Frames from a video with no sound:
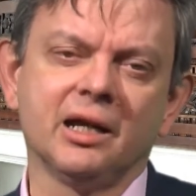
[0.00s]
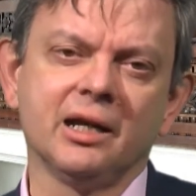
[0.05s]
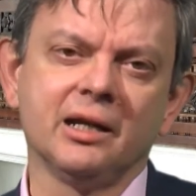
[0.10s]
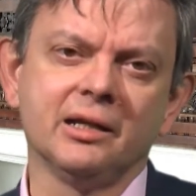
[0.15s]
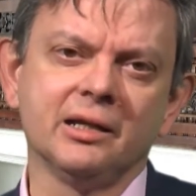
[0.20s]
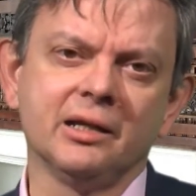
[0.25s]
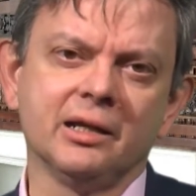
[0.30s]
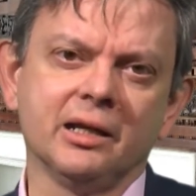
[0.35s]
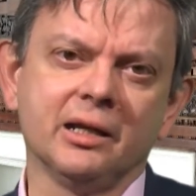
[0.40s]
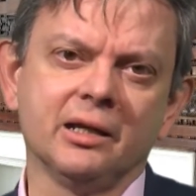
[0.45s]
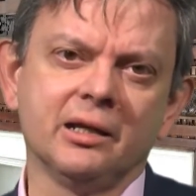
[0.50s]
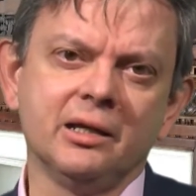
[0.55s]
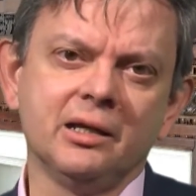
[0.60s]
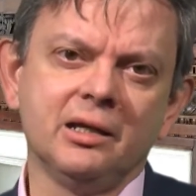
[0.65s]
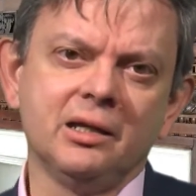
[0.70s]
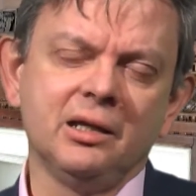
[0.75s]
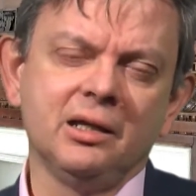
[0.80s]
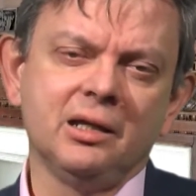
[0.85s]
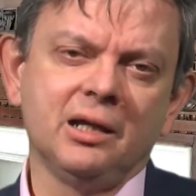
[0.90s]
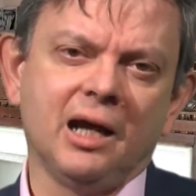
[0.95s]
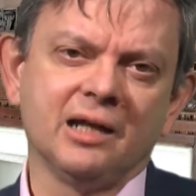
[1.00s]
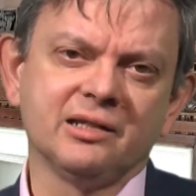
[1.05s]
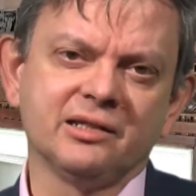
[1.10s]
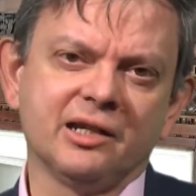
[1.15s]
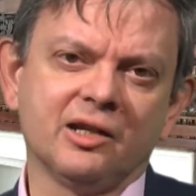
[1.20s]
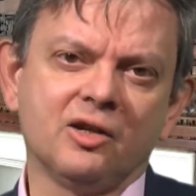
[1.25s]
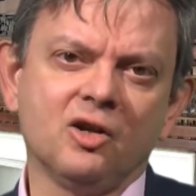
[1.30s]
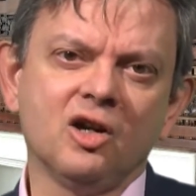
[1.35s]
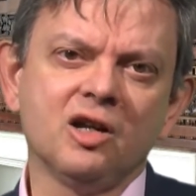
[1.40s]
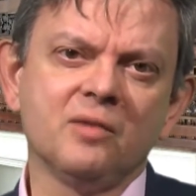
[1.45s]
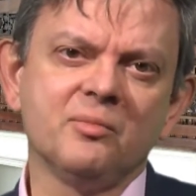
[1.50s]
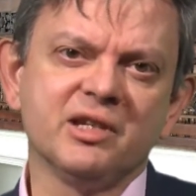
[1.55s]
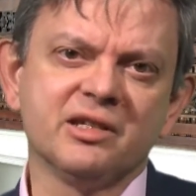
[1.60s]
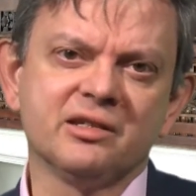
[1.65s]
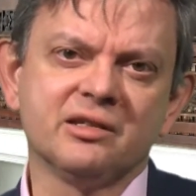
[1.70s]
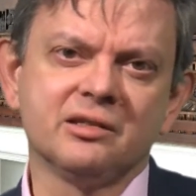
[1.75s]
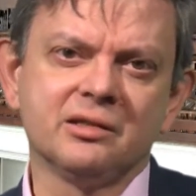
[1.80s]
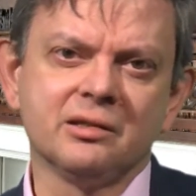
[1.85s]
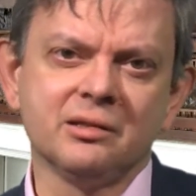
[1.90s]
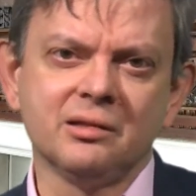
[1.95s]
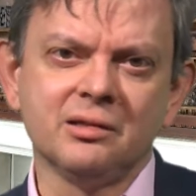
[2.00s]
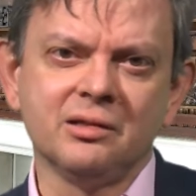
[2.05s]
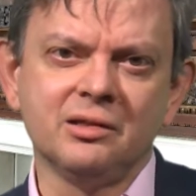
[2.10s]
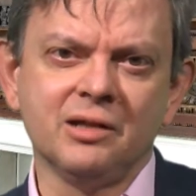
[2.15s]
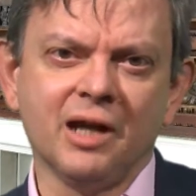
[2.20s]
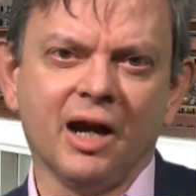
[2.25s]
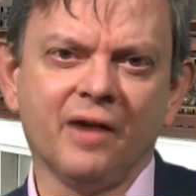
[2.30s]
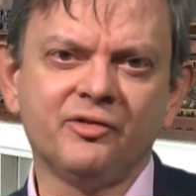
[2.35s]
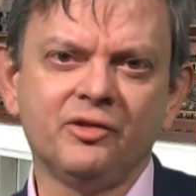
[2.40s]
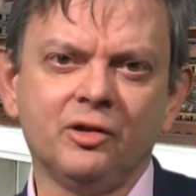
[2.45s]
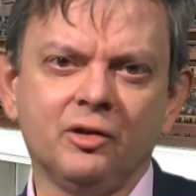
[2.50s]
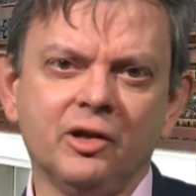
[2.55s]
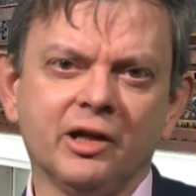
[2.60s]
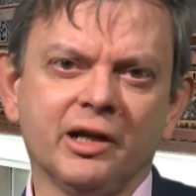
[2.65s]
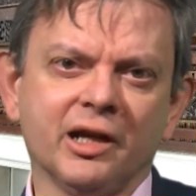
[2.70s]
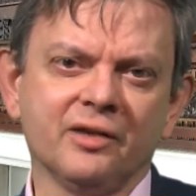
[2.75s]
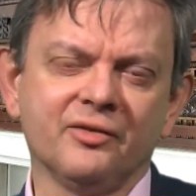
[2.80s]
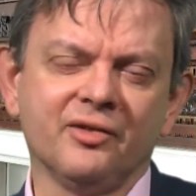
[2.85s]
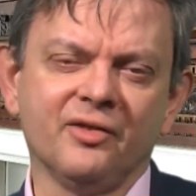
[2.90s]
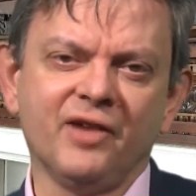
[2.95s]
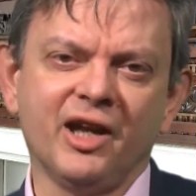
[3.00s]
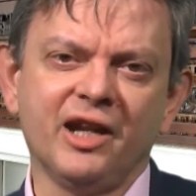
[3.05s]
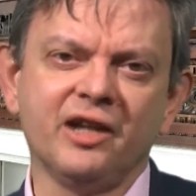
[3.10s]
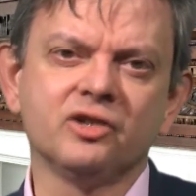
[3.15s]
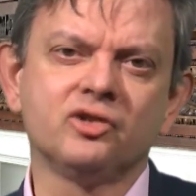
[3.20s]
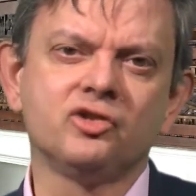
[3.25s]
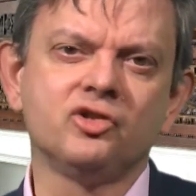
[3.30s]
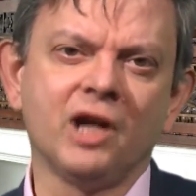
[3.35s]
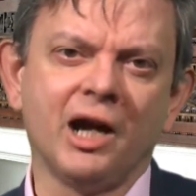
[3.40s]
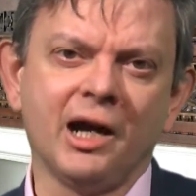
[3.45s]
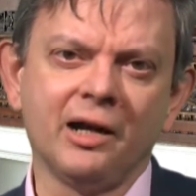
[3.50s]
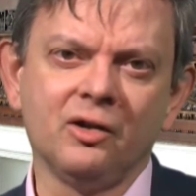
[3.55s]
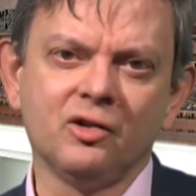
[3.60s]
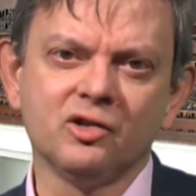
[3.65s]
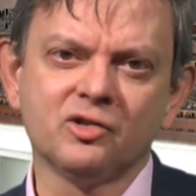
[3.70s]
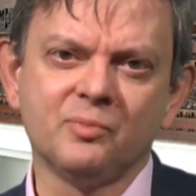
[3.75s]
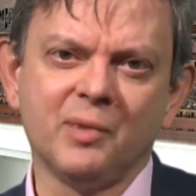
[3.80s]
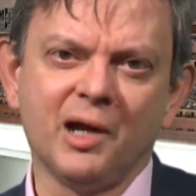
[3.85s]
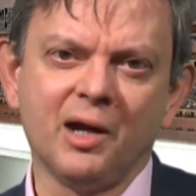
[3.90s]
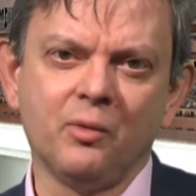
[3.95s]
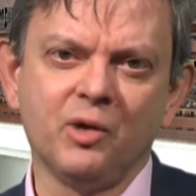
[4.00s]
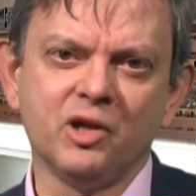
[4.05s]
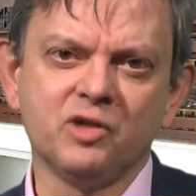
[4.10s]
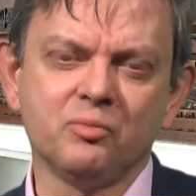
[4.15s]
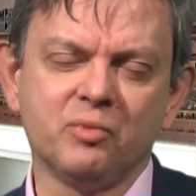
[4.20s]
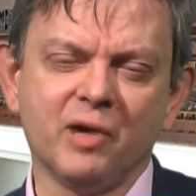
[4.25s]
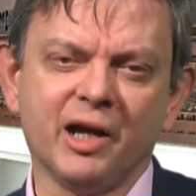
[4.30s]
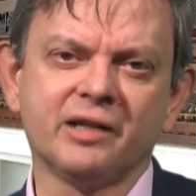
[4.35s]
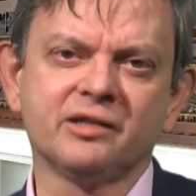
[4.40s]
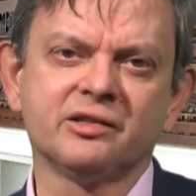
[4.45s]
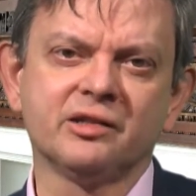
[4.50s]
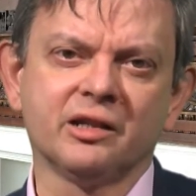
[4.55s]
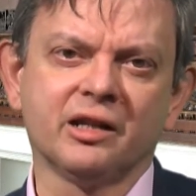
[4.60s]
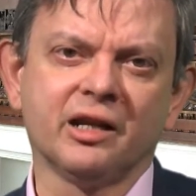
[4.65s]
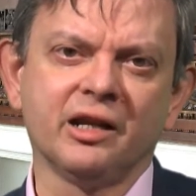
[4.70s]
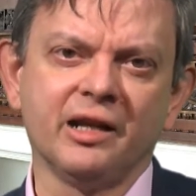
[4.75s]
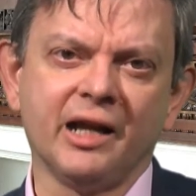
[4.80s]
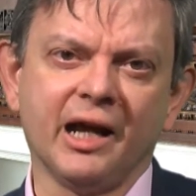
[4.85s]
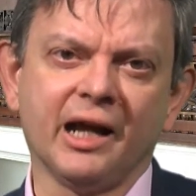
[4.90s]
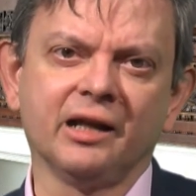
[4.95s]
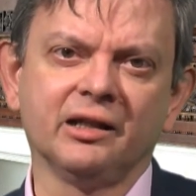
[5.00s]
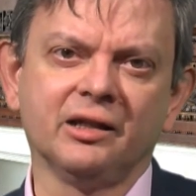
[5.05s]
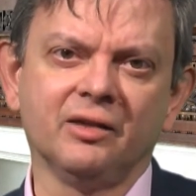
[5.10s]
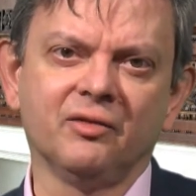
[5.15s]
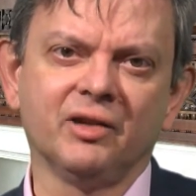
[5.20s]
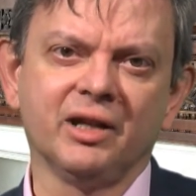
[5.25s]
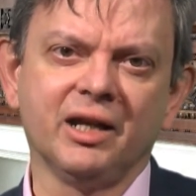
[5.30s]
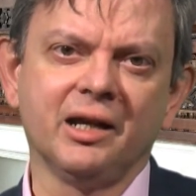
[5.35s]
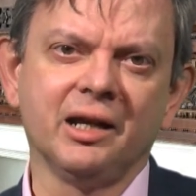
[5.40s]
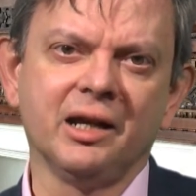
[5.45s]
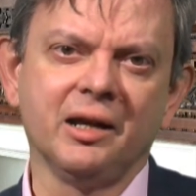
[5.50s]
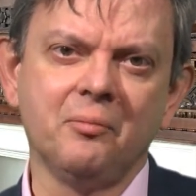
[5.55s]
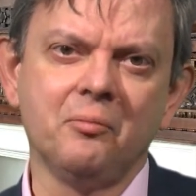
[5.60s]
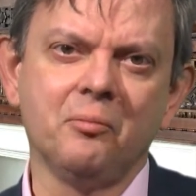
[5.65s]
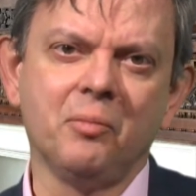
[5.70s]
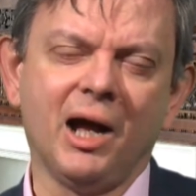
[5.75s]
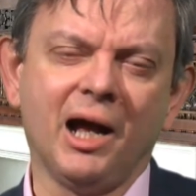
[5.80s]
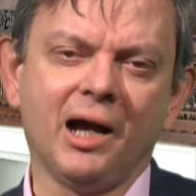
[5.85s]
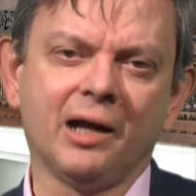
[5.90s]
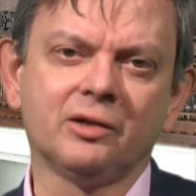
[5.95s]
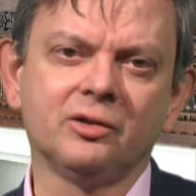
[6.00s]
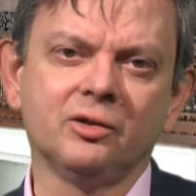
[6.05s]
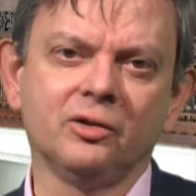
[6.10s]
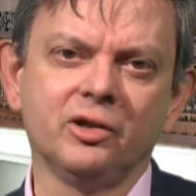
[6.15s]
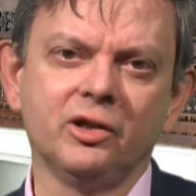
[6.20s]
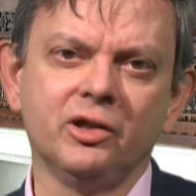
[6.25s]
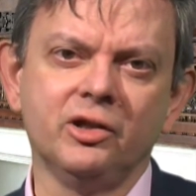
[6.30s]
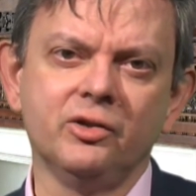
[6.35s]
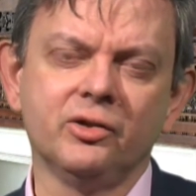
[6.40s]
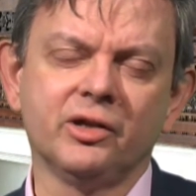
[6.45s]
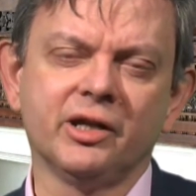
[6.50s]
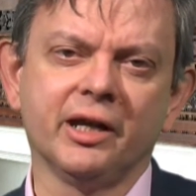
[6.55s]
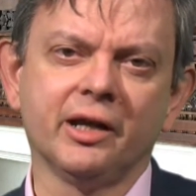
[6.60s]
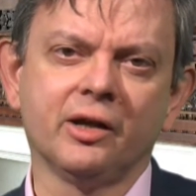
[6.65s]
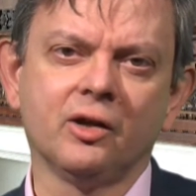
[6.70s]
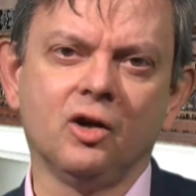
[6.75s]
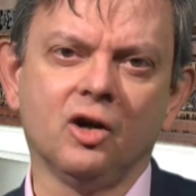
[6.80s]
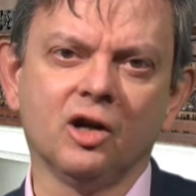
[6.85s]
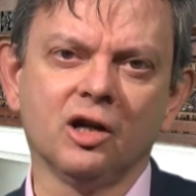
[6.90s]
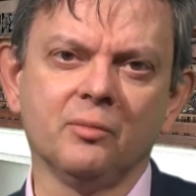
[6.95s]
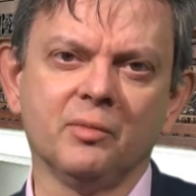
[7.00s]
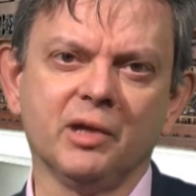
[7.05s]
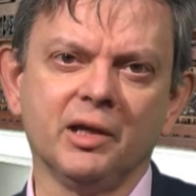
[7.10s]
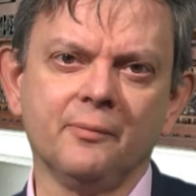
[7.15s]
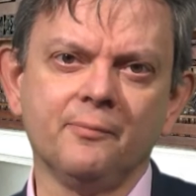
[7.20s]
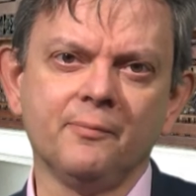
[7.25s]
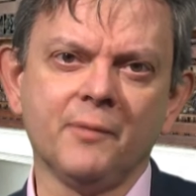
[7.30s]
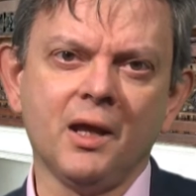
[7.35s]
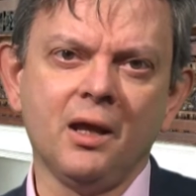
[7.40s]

And as an economist, you have to look at the various channels by which Brexit can negatively impact on the UK economy.